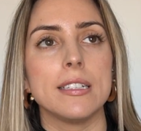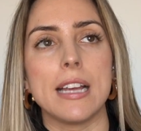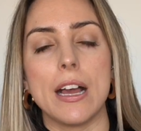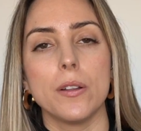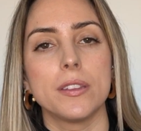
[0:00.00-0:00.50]

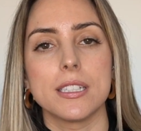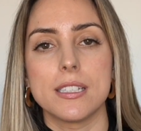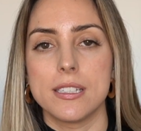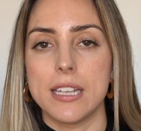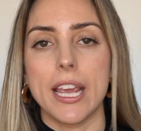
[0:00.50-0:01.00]
sent out
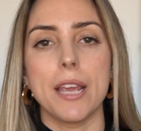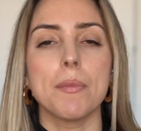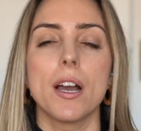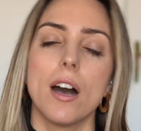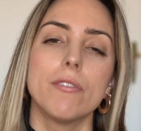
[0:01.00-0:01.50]
the
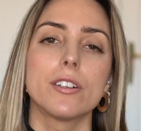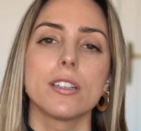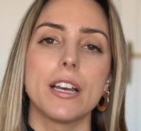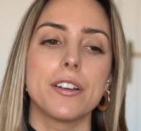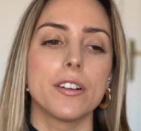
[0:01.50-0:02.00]
same
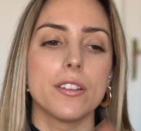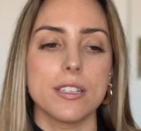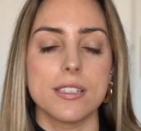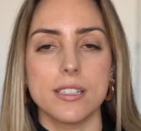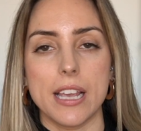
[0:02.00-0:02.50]
cover
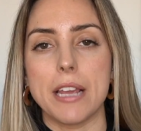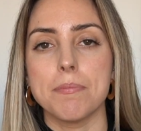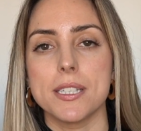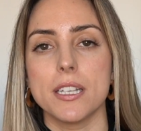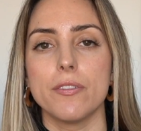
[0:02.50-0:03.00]
letter, the
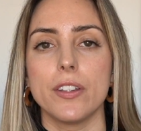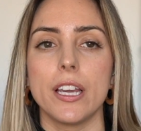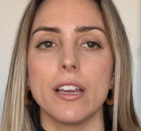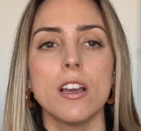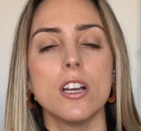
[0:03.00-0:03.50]
same
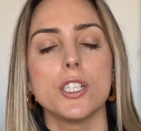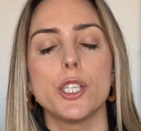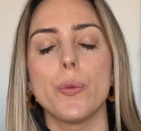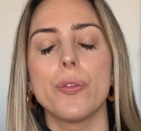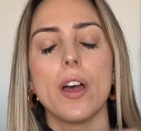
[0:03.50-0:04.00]
CV
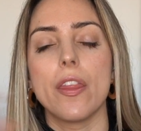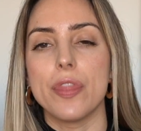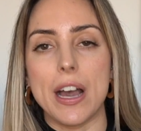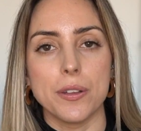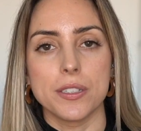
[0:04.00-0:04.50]
to
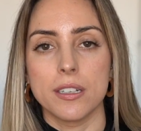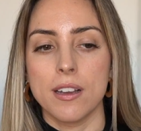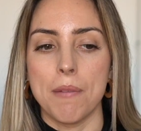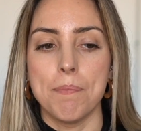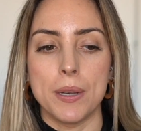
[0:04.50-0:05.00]

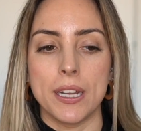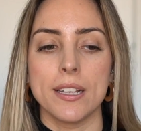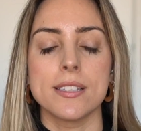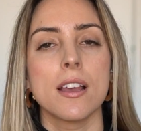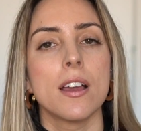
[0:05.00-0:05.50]
1,000
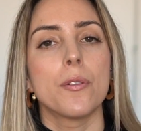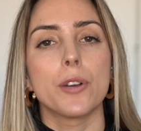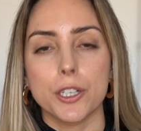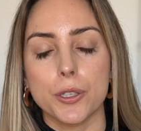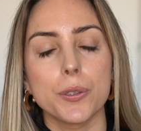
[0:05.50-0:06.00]
companies.
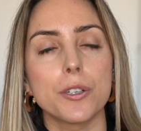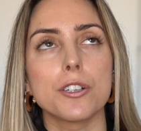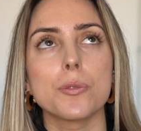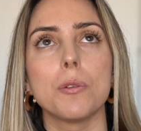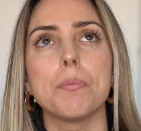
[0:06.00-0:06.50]

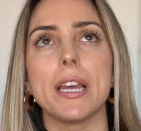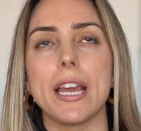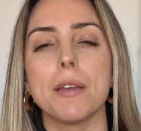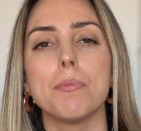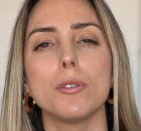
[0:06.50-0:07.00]
Recruiters will
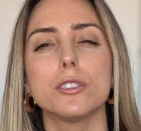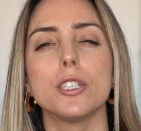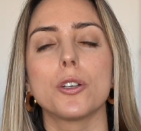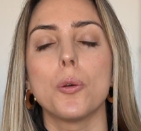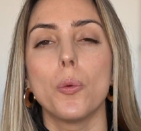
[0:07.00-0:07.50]
be
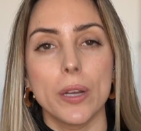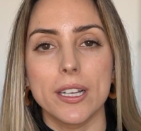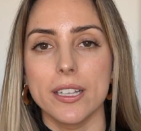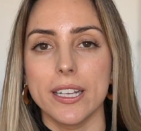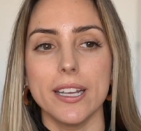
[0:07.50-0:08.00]
able to
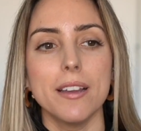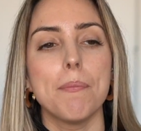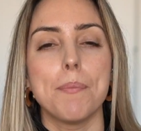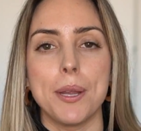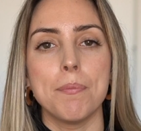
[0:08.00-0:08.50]

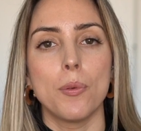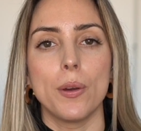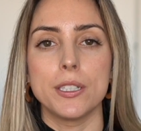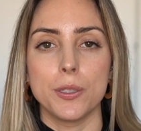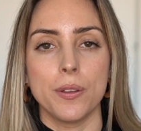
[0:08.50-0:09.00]
quickly
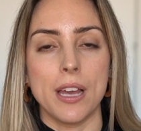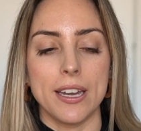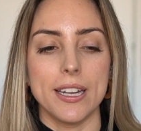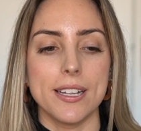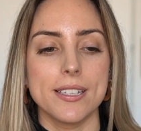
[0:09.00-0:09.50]
pinpoint who
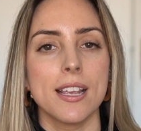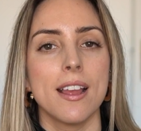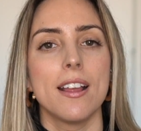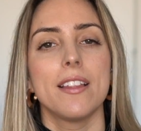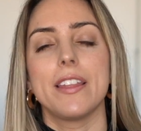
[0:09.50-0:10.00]
that is.
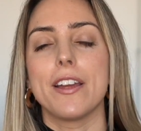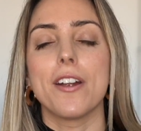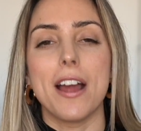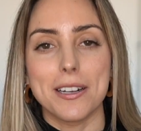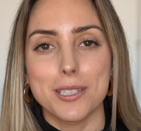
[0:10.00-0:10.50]

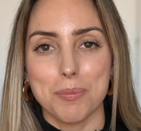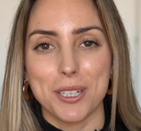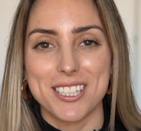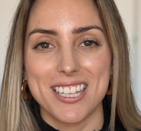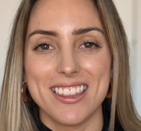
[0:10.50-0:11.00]
They are
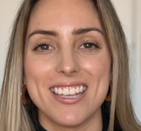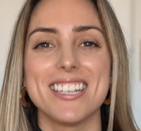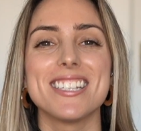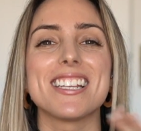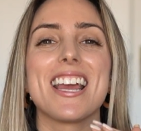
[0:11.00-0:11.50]
experts in
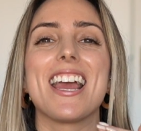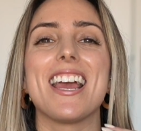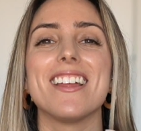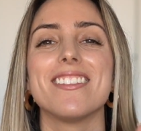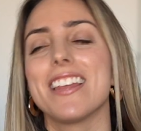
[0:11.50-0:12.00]
this,
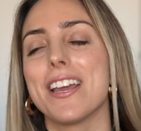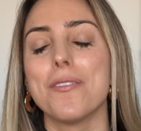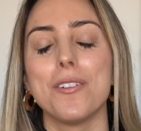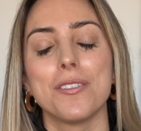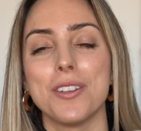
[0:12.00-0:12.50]
and
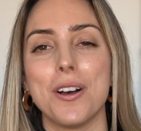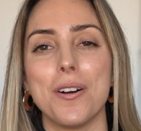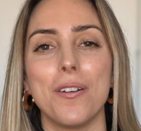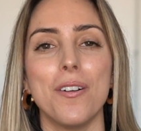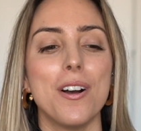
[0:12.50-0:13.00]
they will
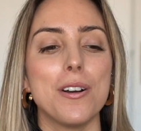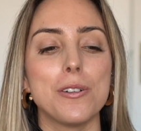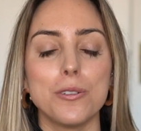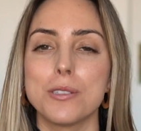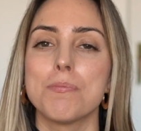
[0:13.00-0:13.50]
know
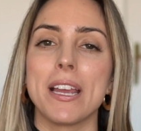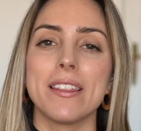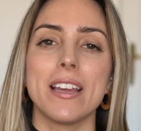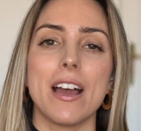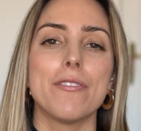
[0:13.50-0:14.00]
who's
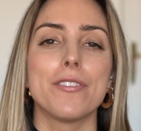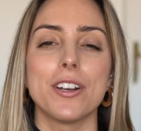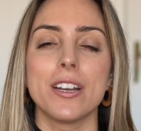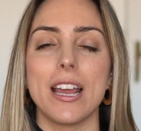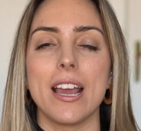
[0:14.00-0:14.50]
made the
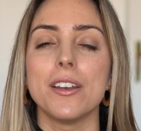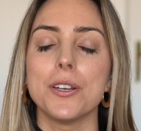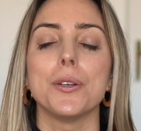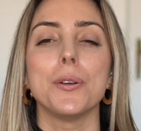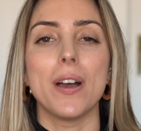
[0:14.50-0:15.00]
effort
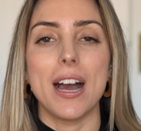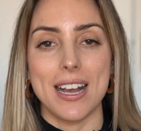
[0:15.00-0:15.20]
and who